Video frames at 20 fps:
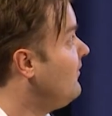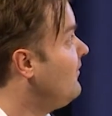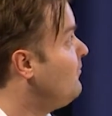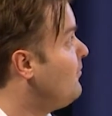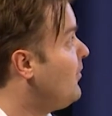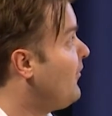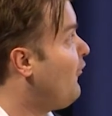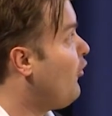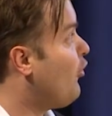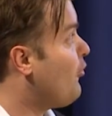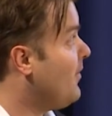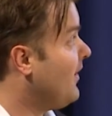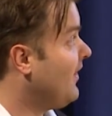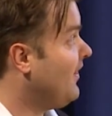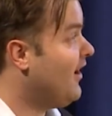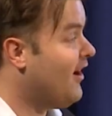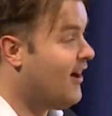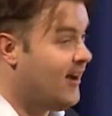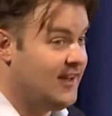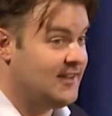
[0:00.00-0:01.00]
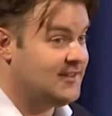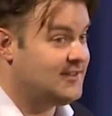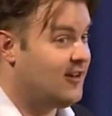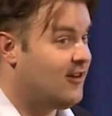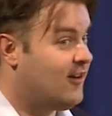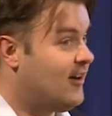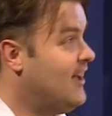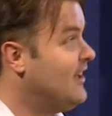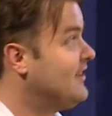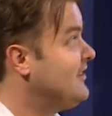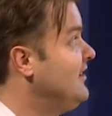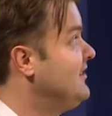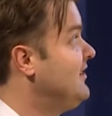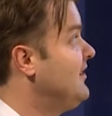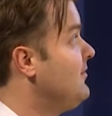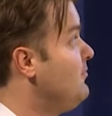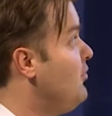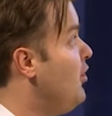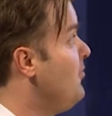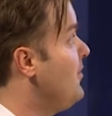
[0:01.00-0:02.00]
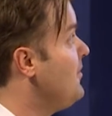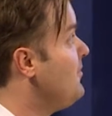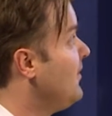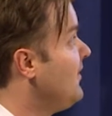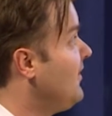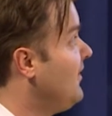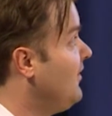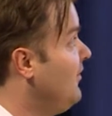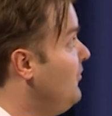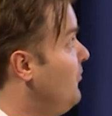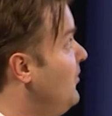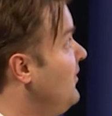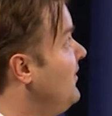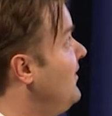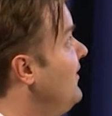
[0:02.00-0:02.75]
performing the ISR assays at the moment, but I don't want